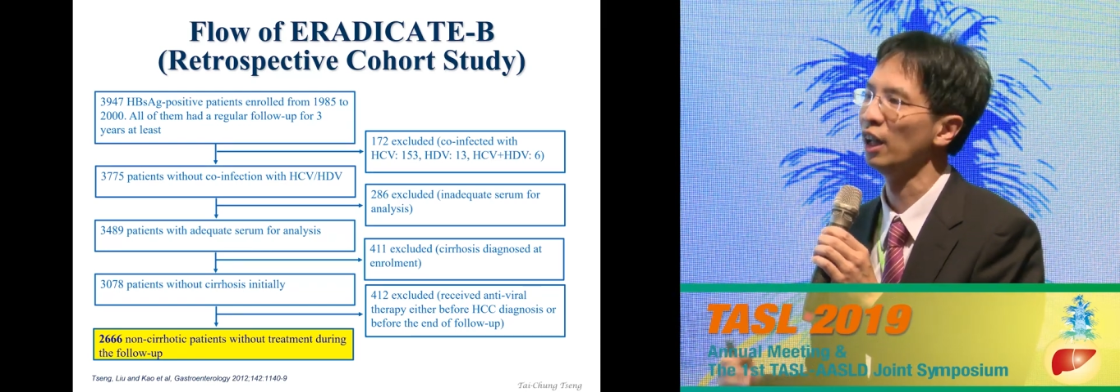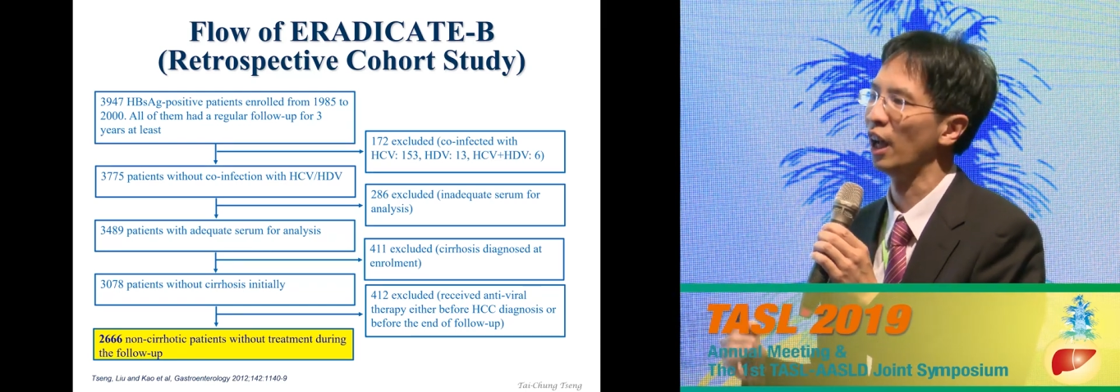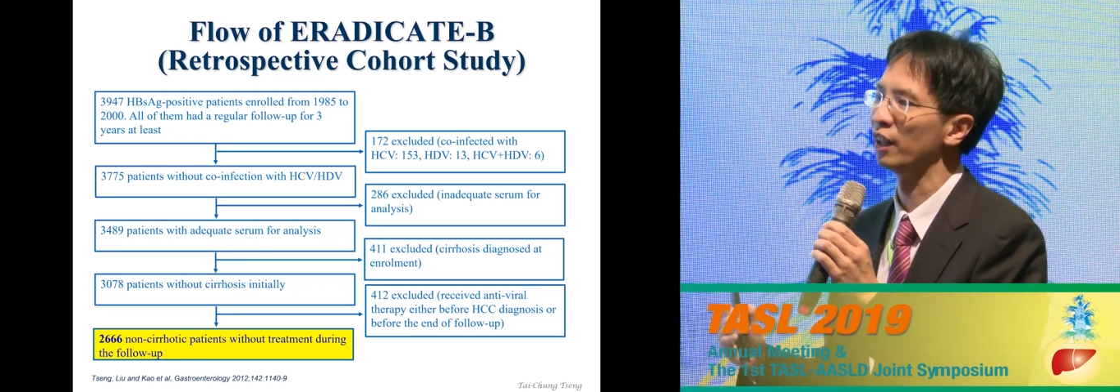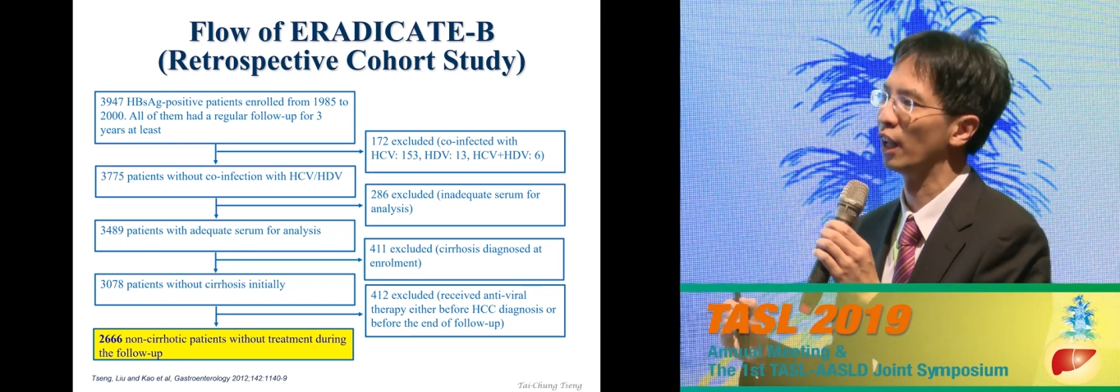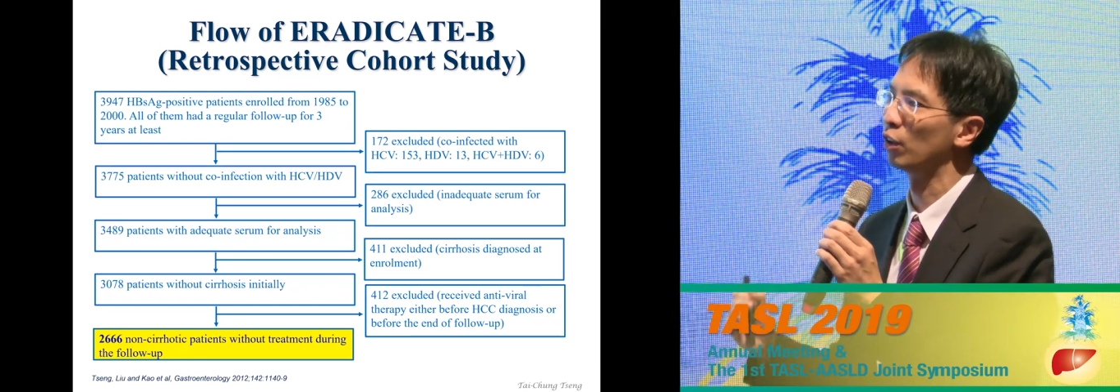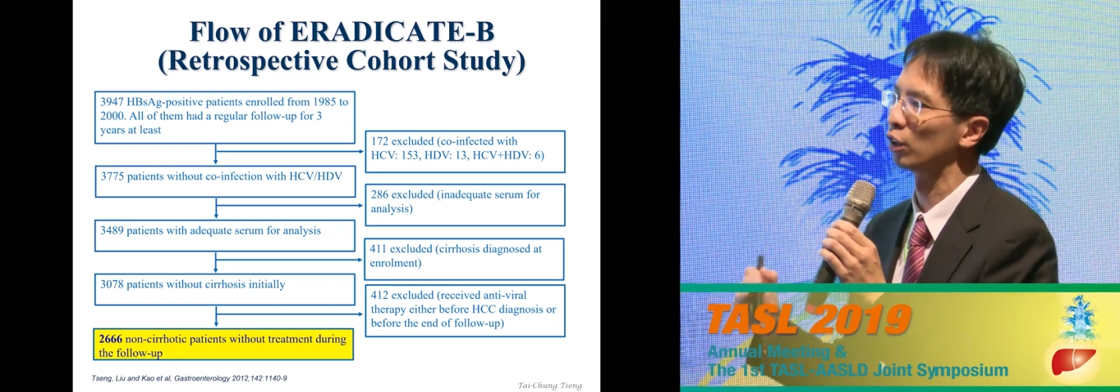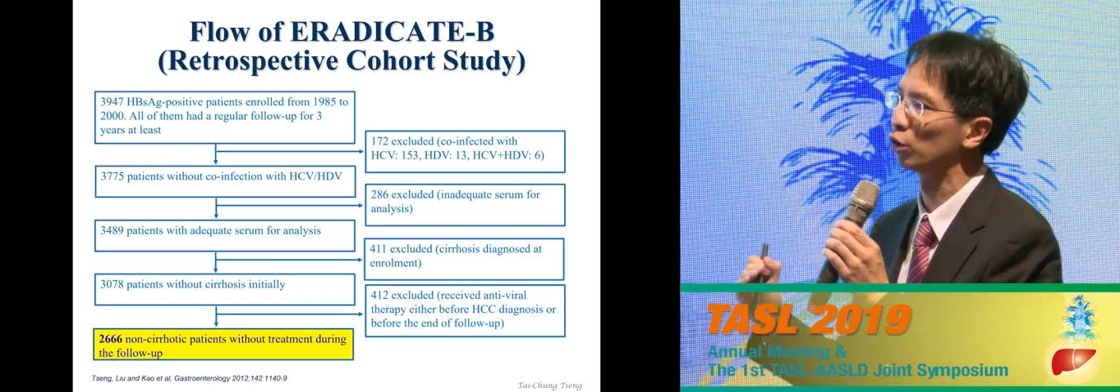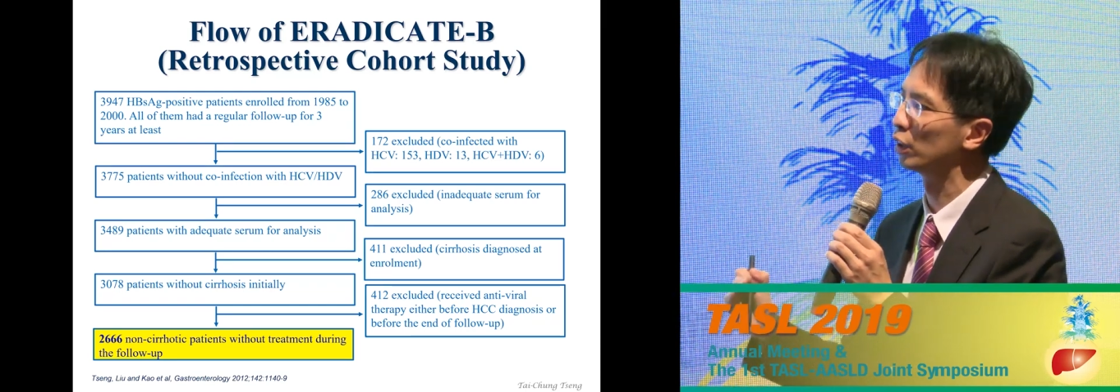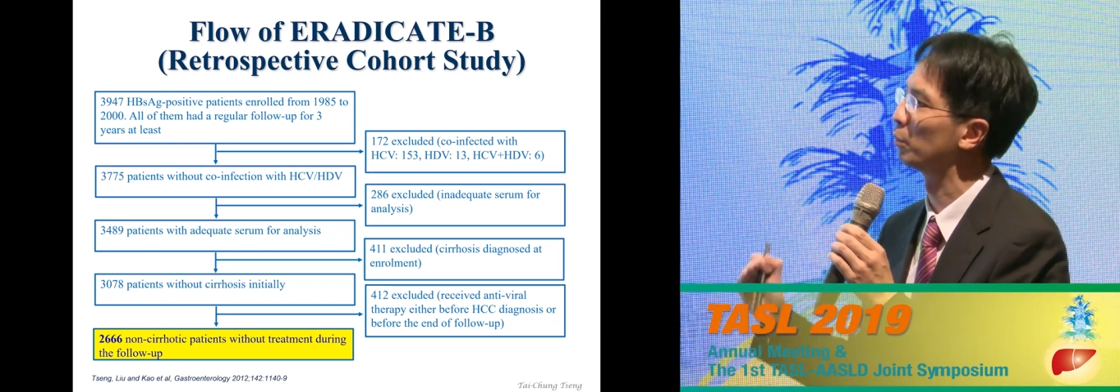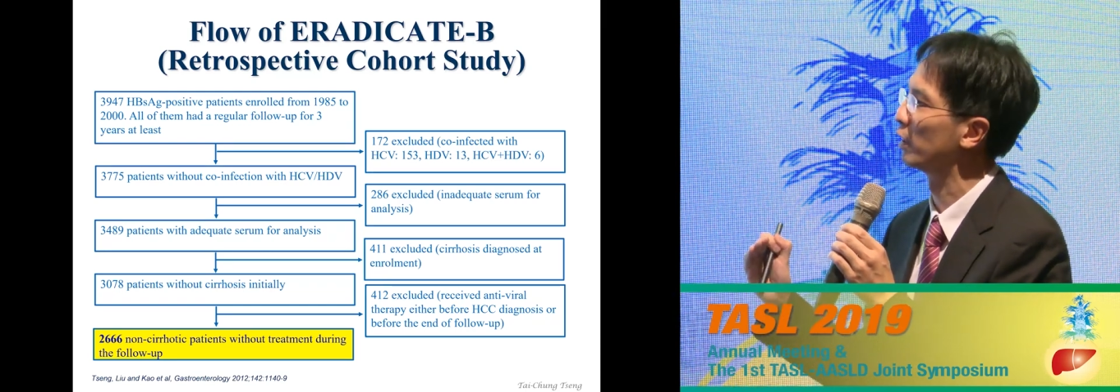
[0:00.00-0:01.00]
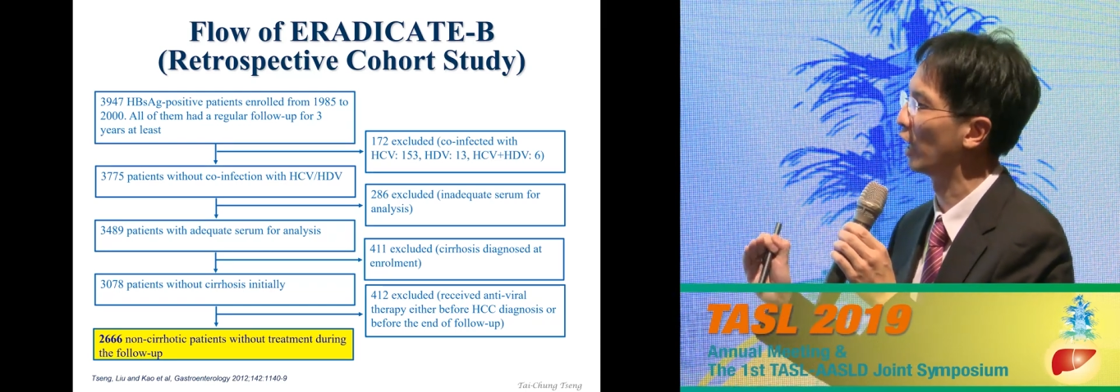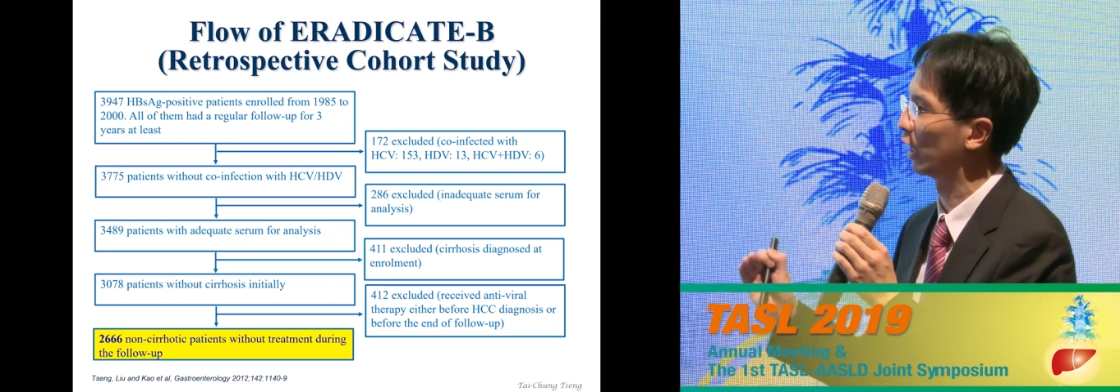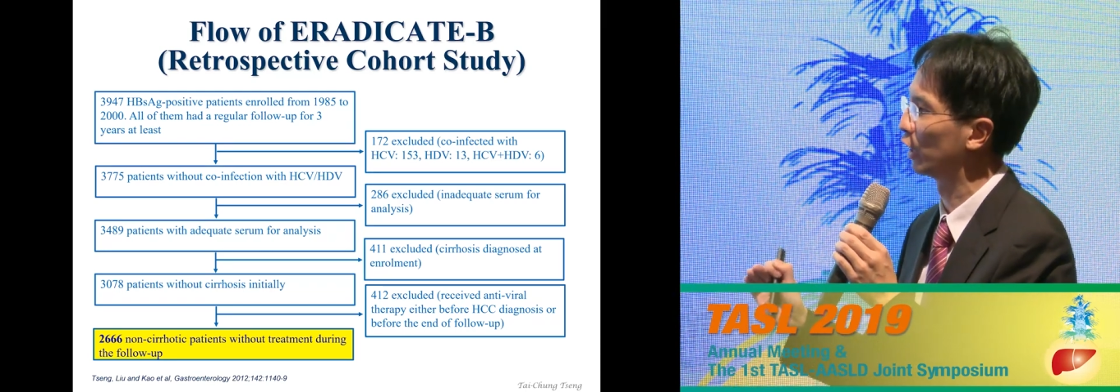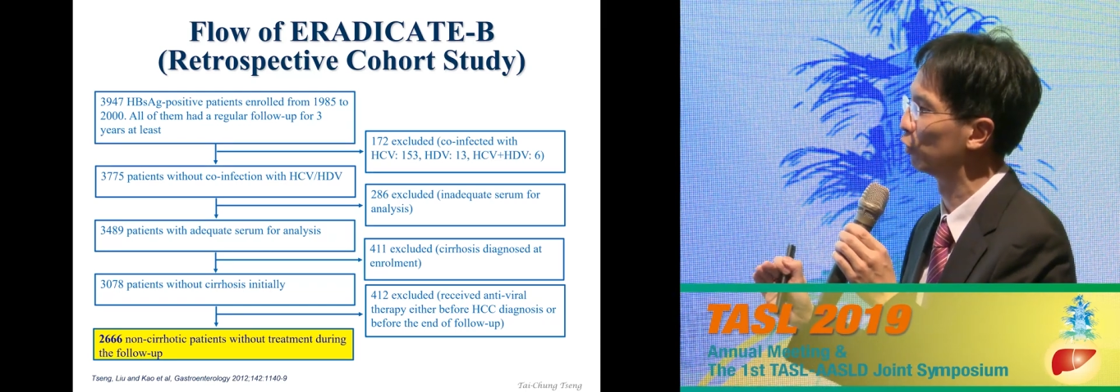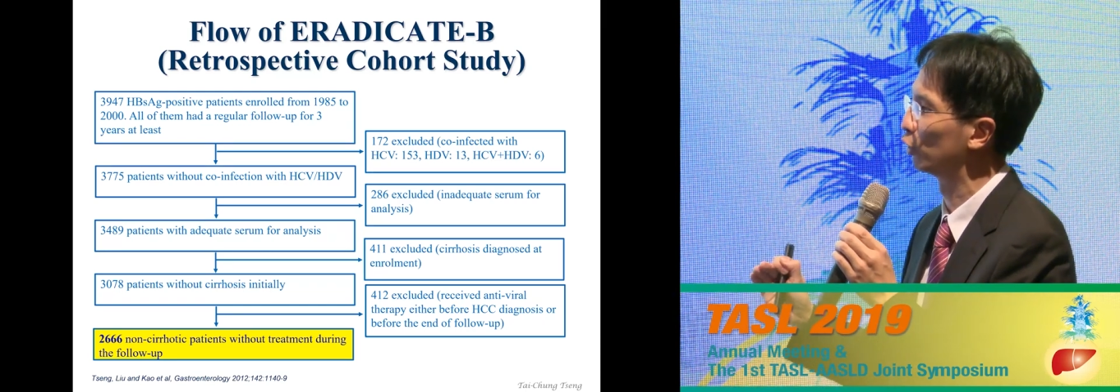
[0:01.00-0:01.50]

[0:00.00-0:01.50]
and they are treatment naive